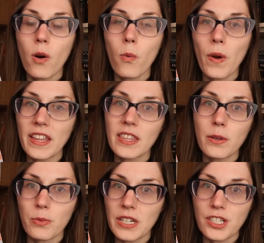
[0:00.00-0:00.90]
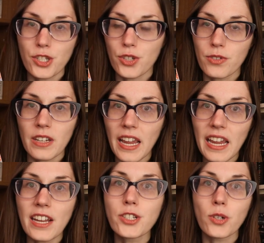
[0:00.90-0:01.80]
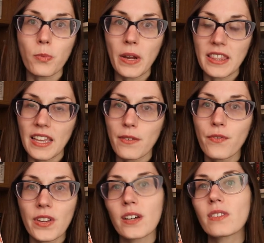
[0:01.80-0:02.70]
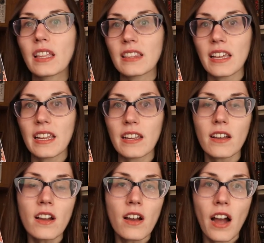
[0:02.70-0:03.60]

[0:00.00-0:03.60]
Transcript: when they reach a certain age or when they feel that they